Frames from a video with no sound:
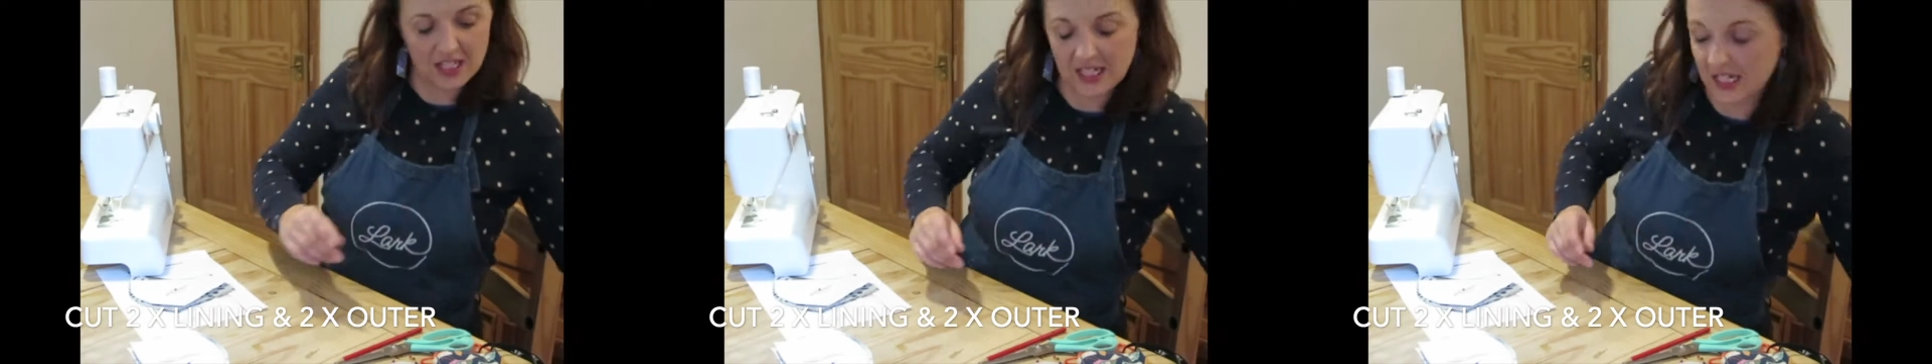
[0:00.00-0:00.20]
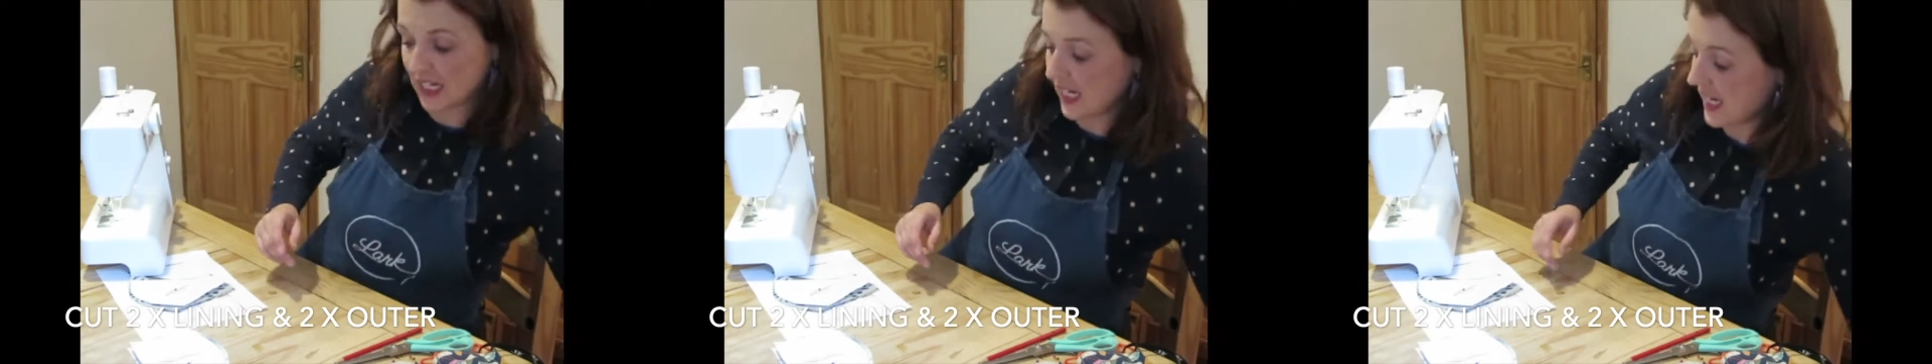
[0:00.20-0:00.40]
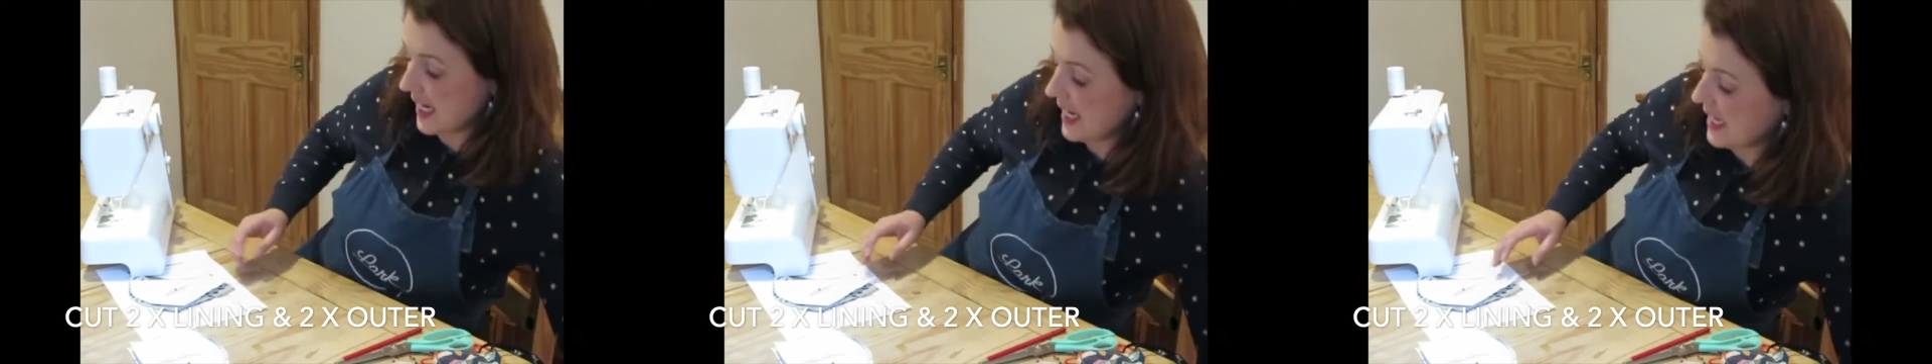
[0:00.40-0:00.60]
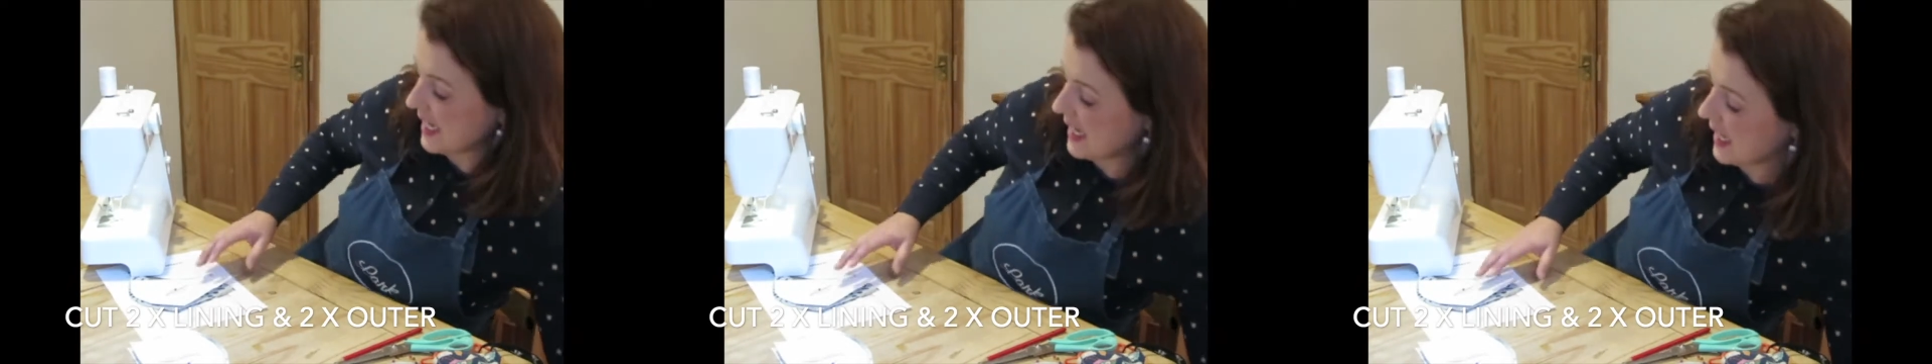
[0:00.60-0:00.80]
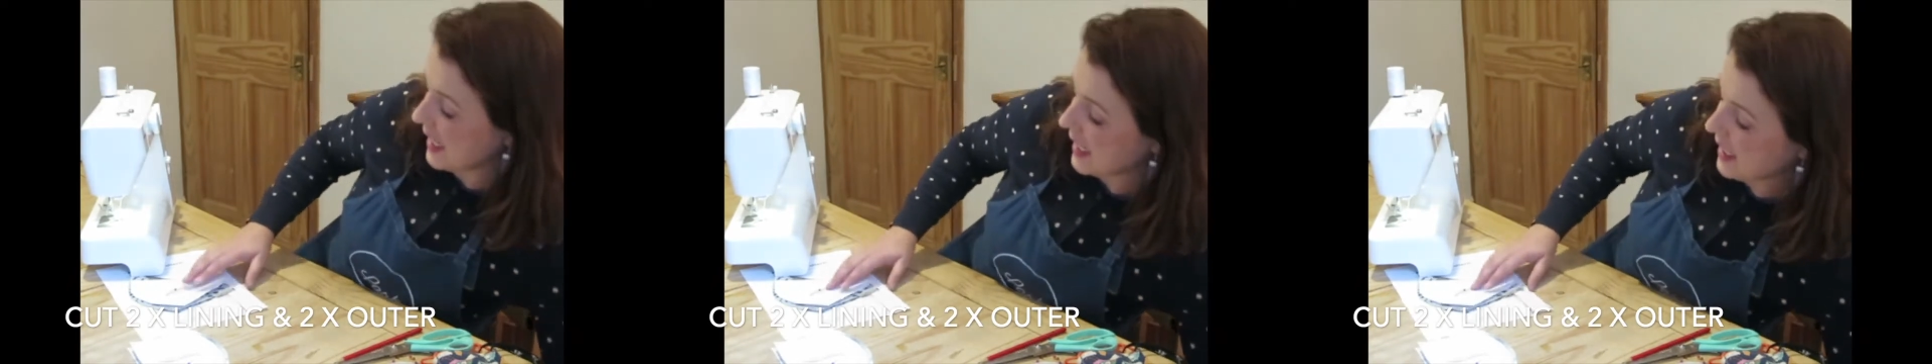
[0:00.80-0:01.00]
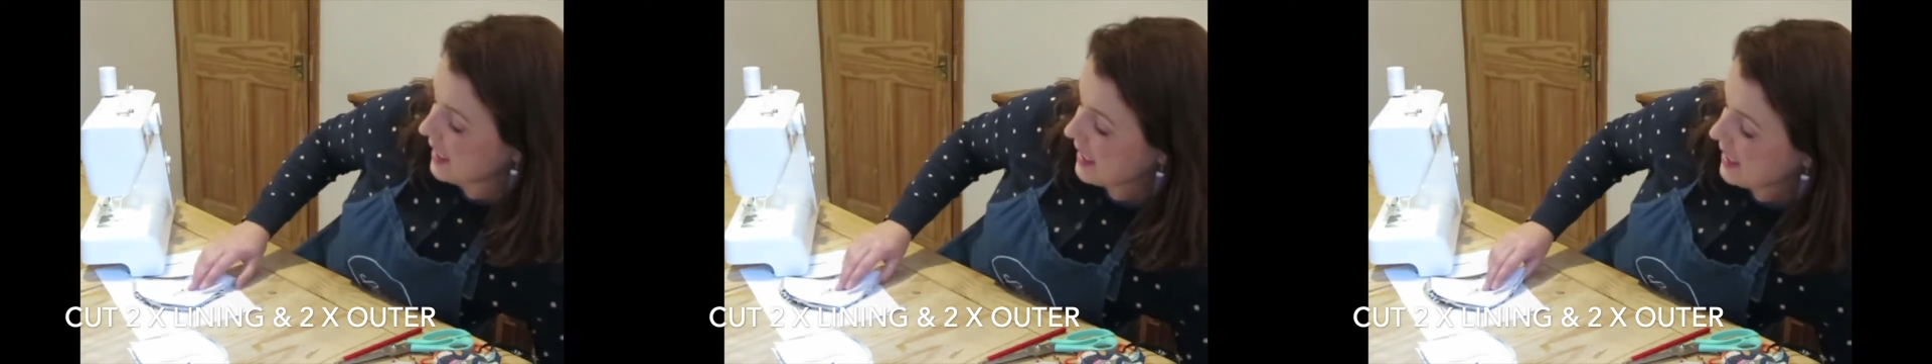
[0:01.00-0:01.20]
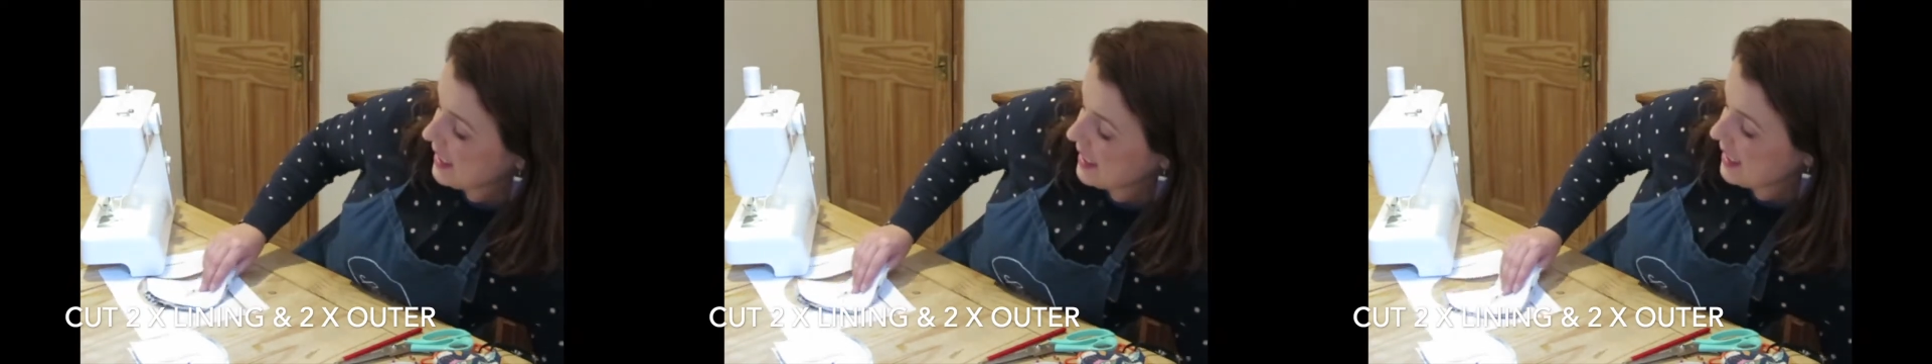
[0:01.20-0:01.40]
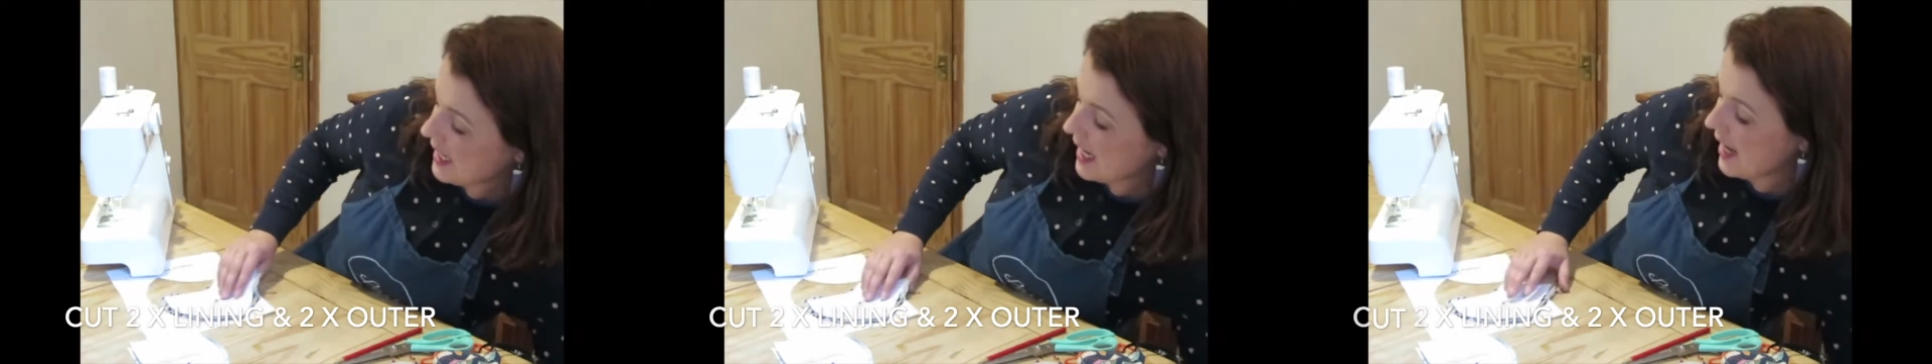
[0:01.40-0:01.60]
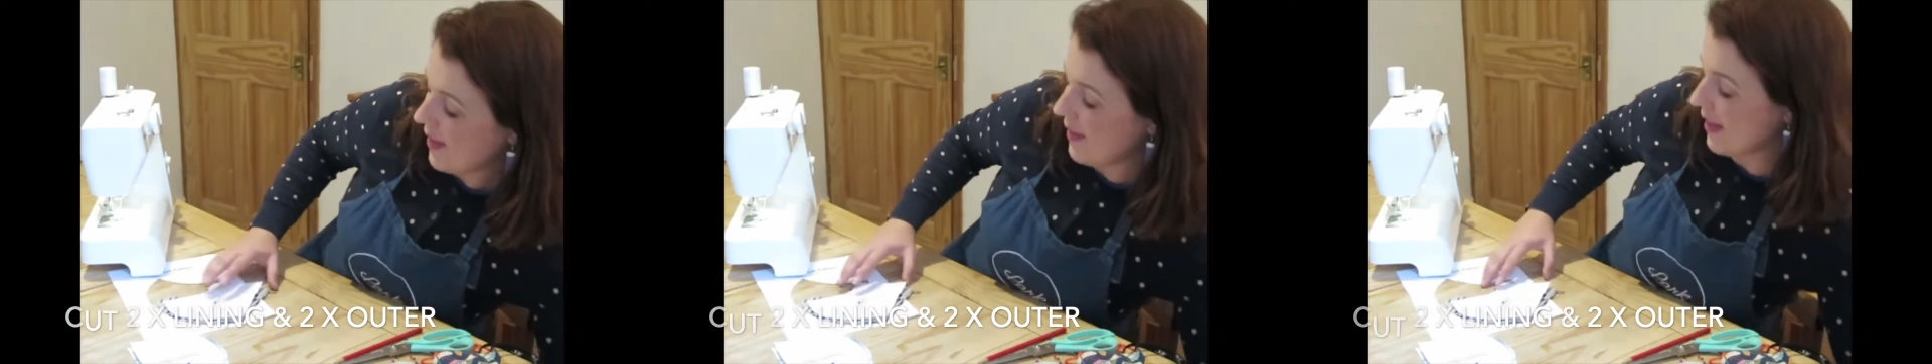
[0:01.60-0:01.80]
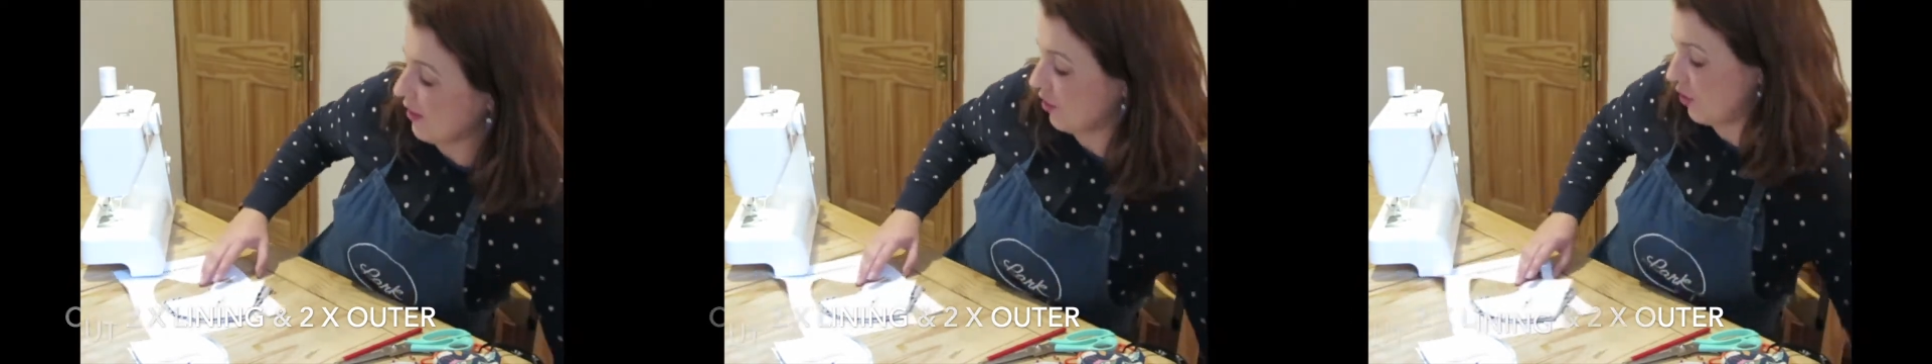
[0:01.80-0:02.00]
are lining,
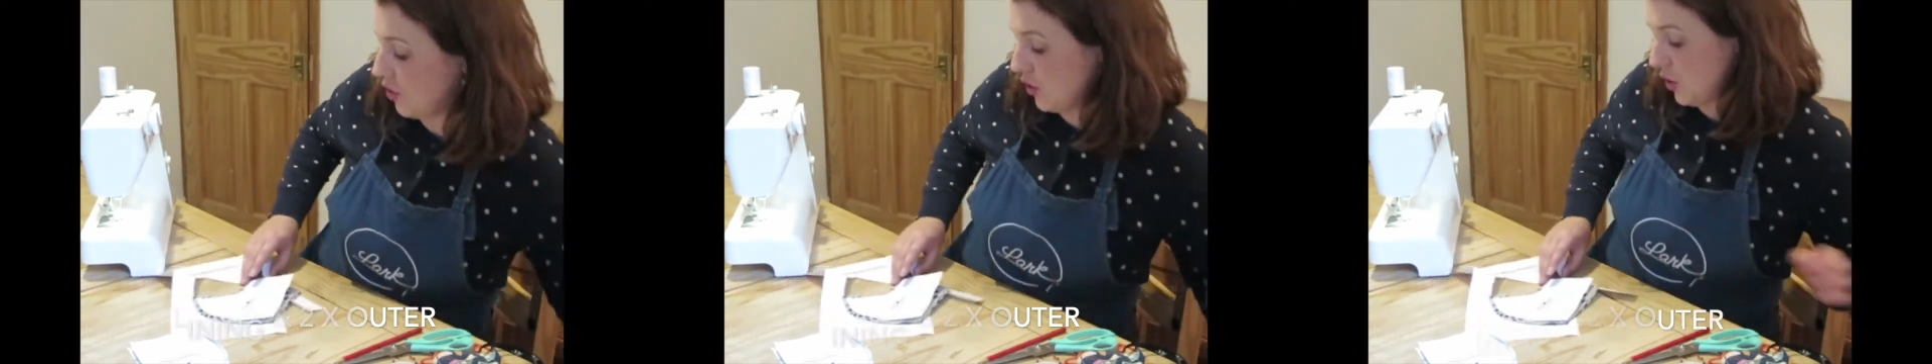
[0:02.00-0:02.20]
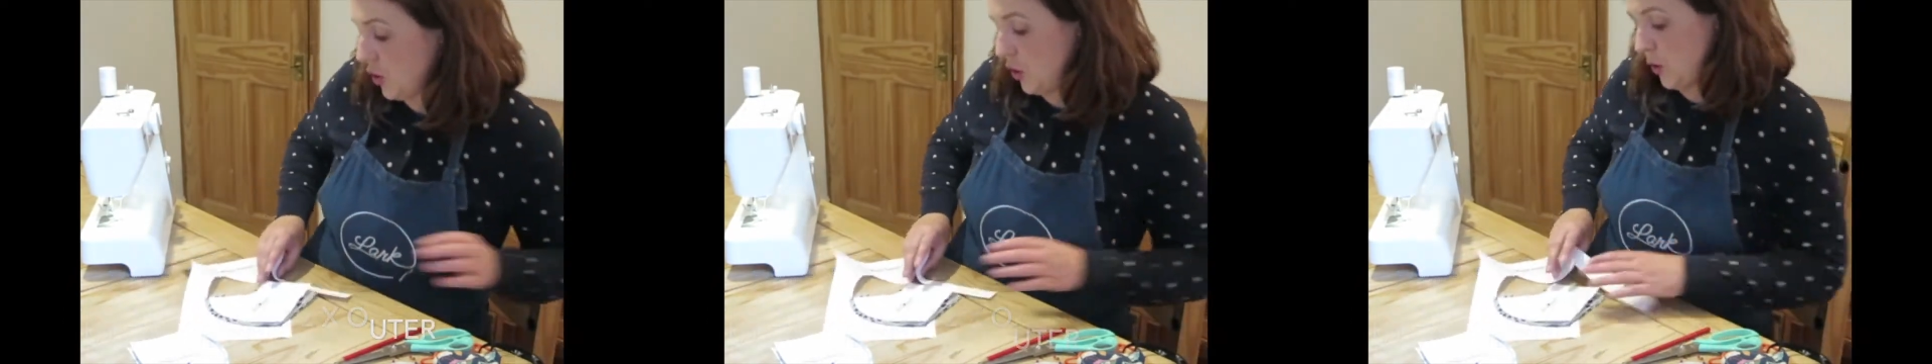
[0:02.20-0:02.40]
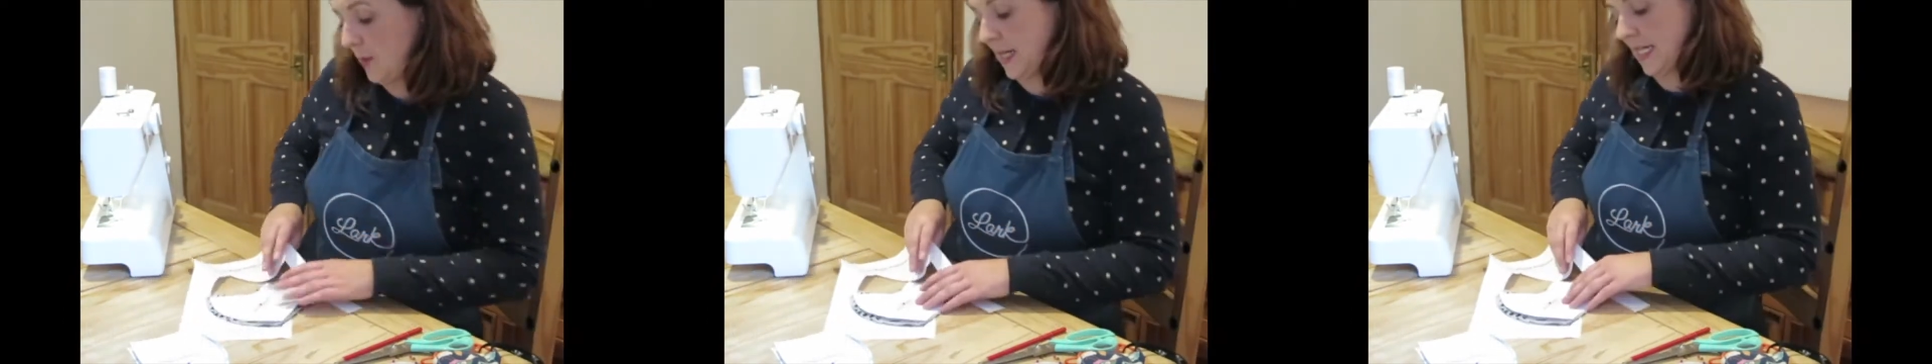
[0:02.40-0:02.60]
and there's 2